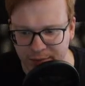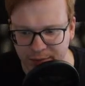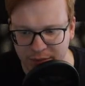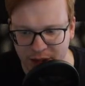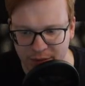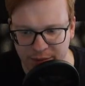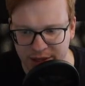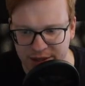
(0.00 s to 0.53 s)

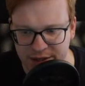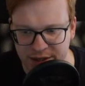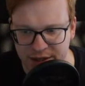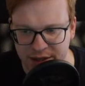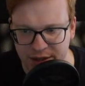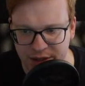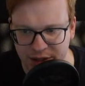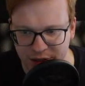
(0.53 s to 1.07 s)
pasting
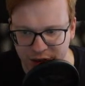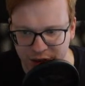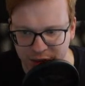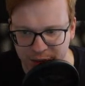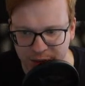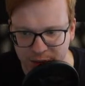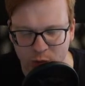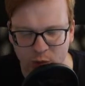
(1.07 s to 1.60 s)
it here,
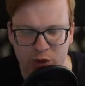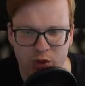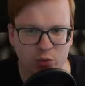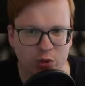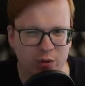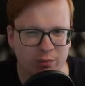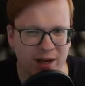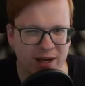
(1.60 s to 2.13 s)
which
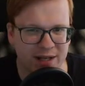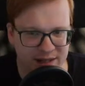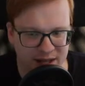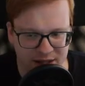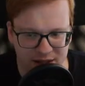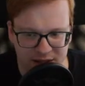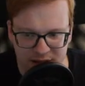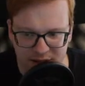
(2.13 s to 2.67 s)
wouldn't make
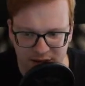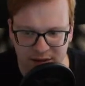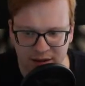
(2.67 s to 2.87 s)
sense